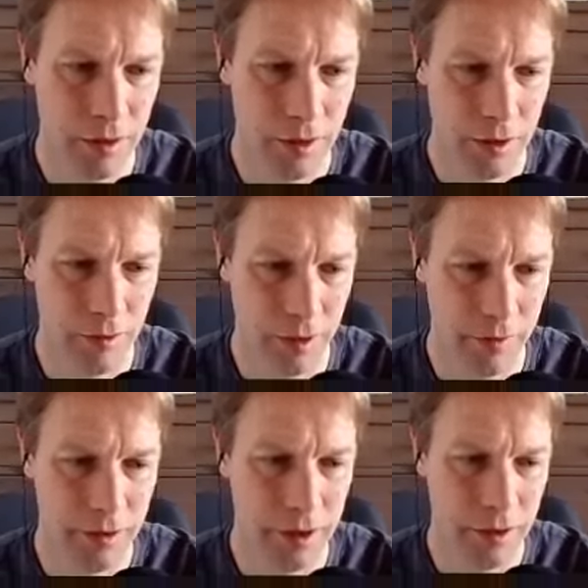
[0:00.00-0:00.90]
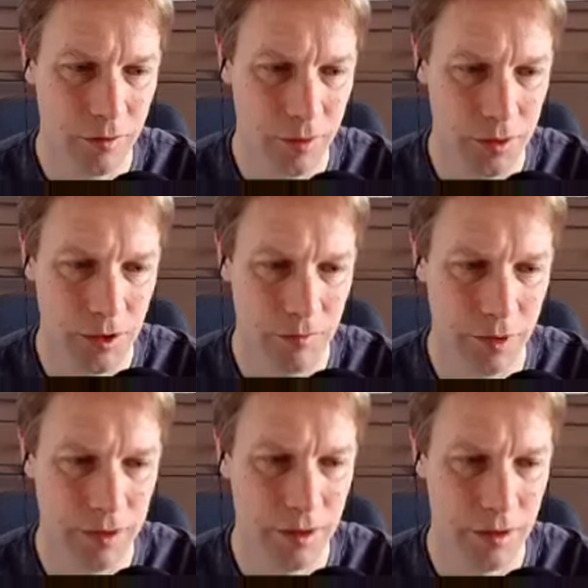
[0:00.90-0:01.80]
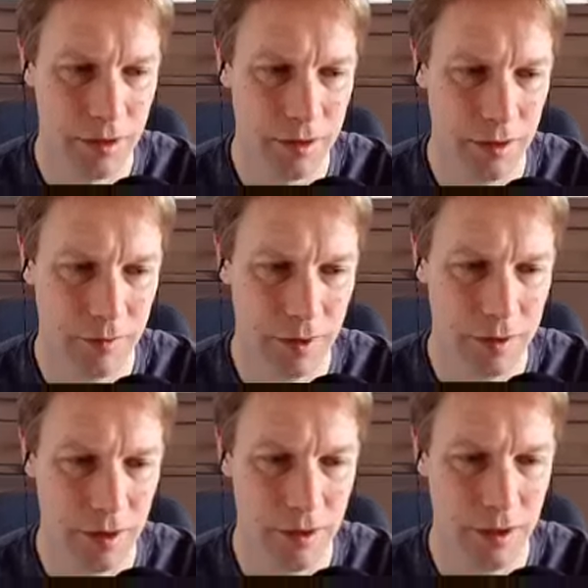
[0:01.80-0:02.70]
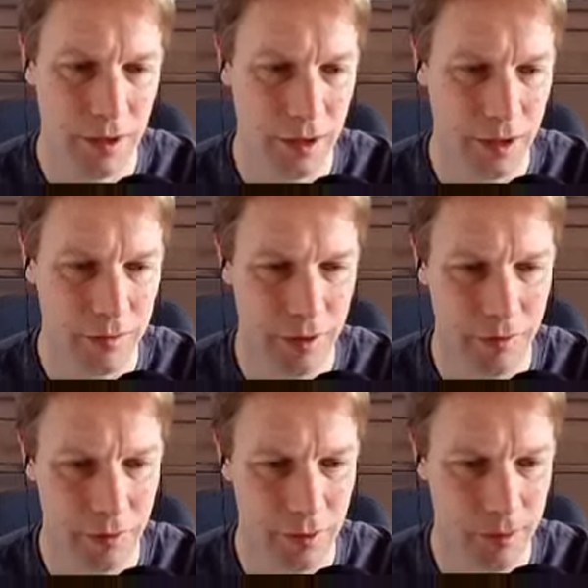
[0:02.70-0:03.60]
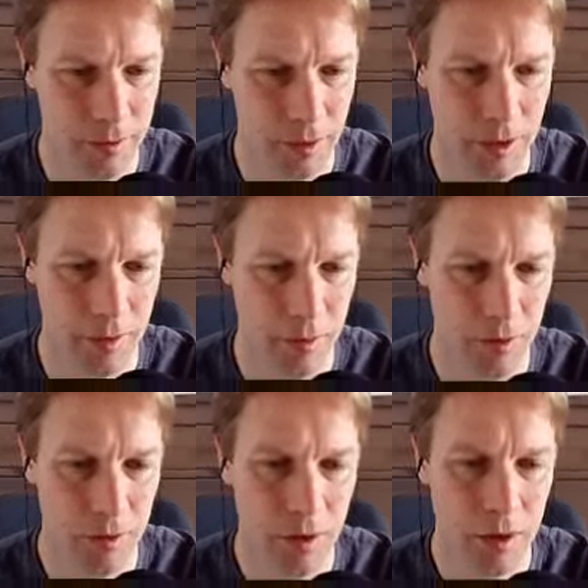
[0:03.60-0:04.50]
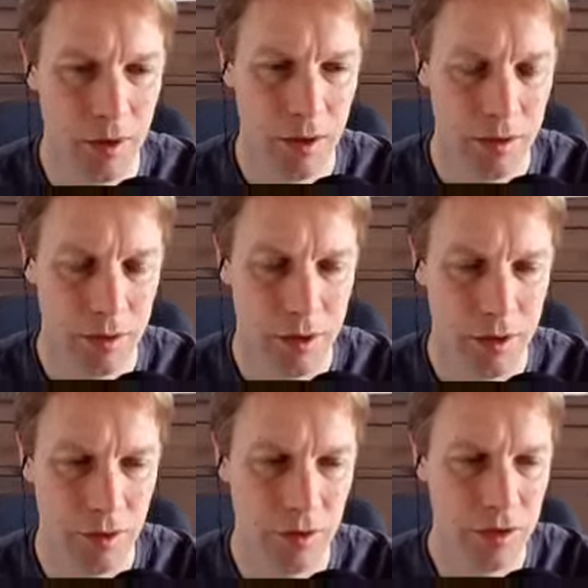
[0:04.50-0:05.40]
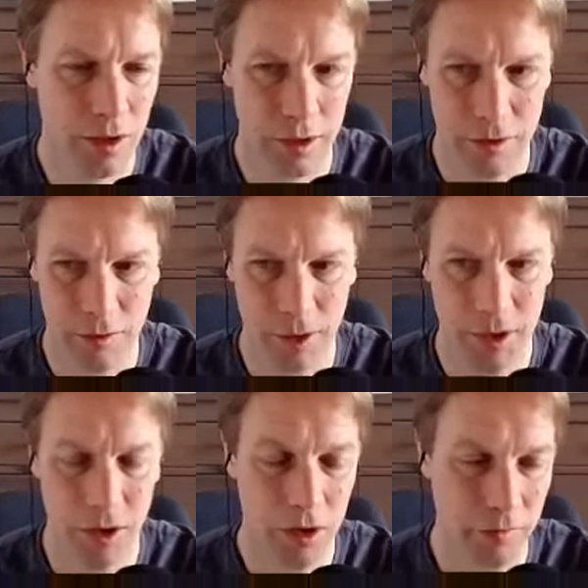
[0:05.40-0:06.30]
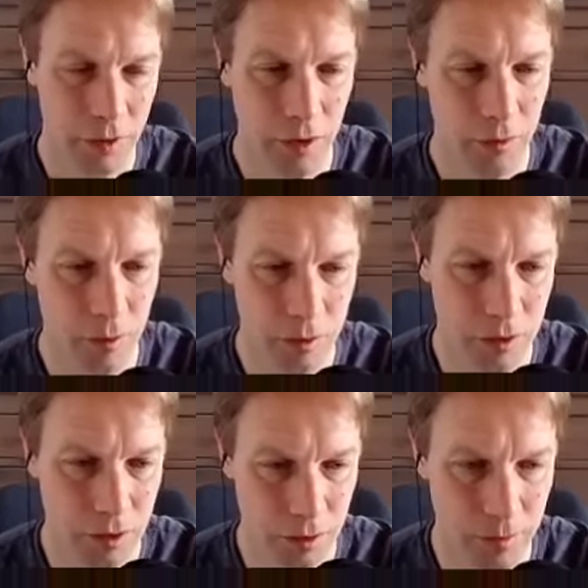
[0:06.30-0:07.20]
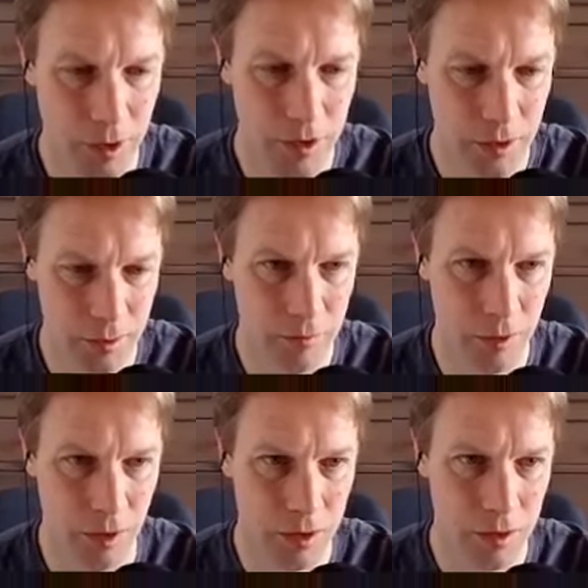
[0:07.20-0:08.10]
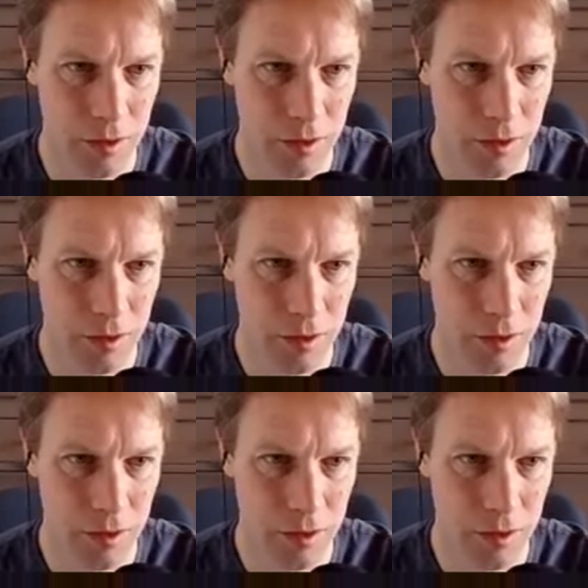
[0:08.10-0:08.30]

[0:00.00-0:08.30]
then create a rectangle, push that rectangle into that vector, and then like iterate through them and paint them all. So this looks like this would be the kind of thing you would want to do, but it doesn't work.